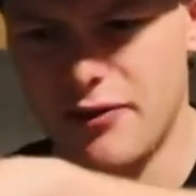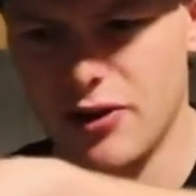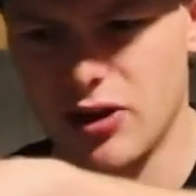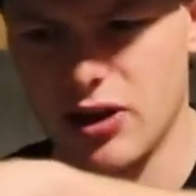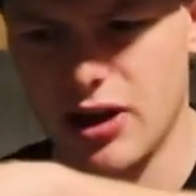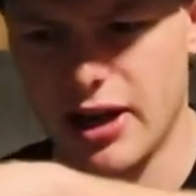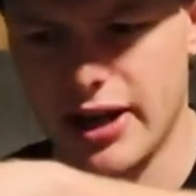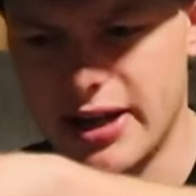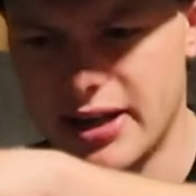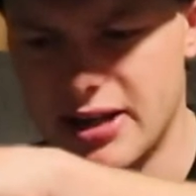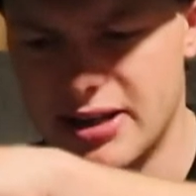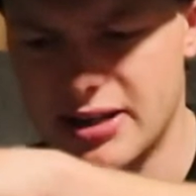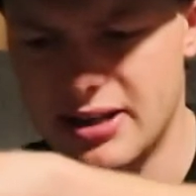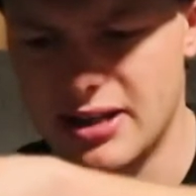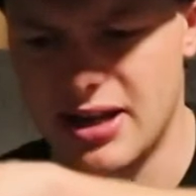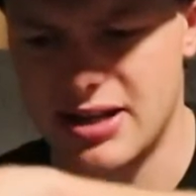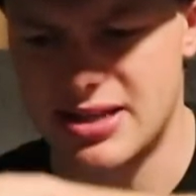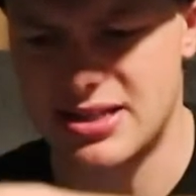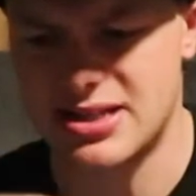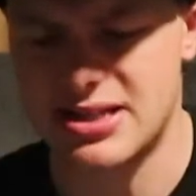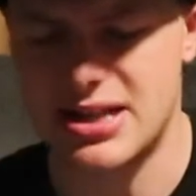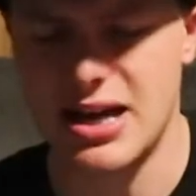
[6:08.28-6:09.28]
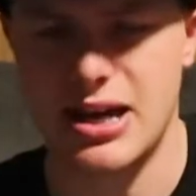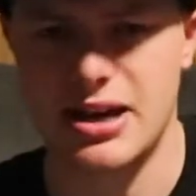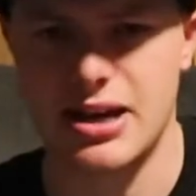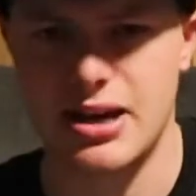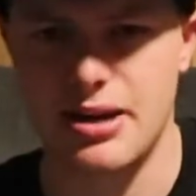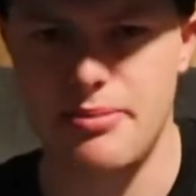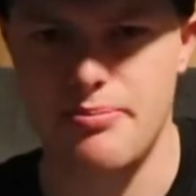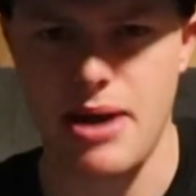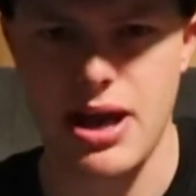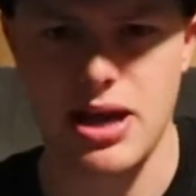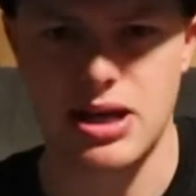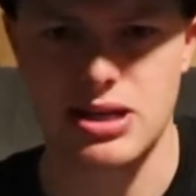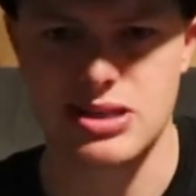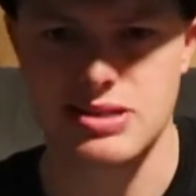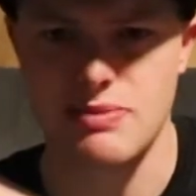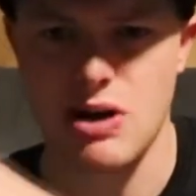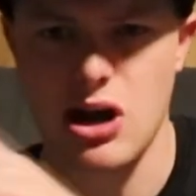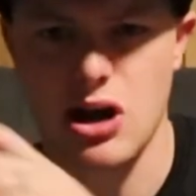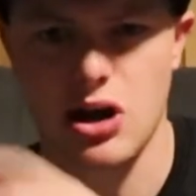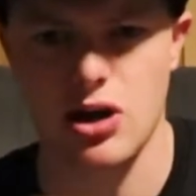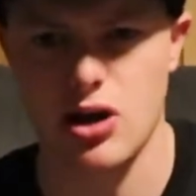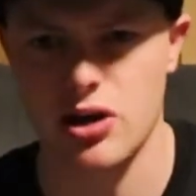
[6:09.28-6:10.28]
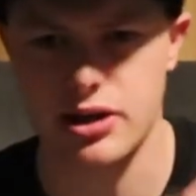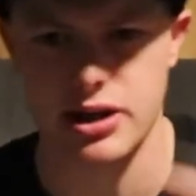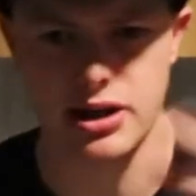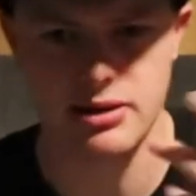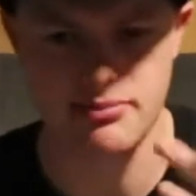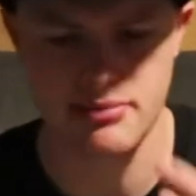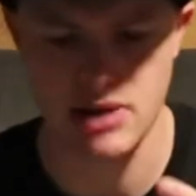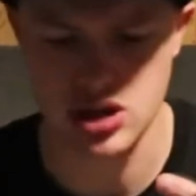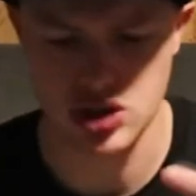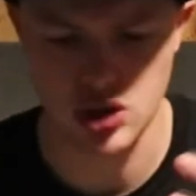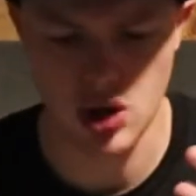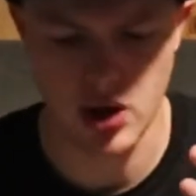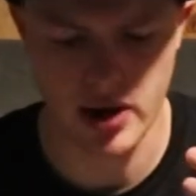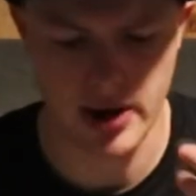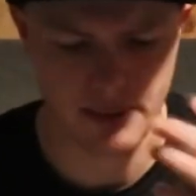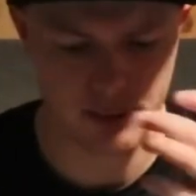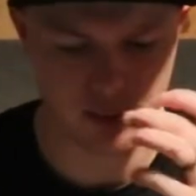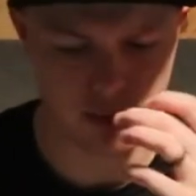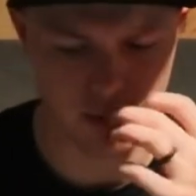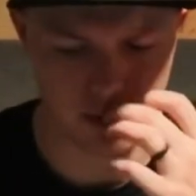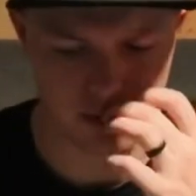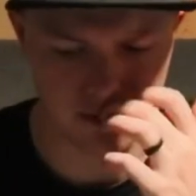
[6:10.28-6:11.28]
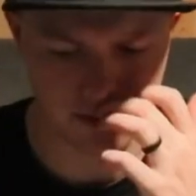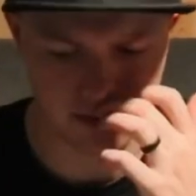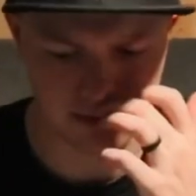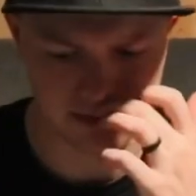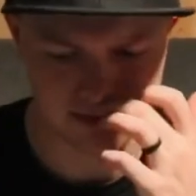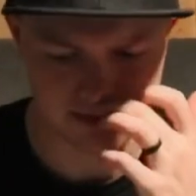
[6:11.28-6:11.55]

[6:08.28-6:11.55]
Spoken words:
like a standard Maker's Mark, only much higher proof.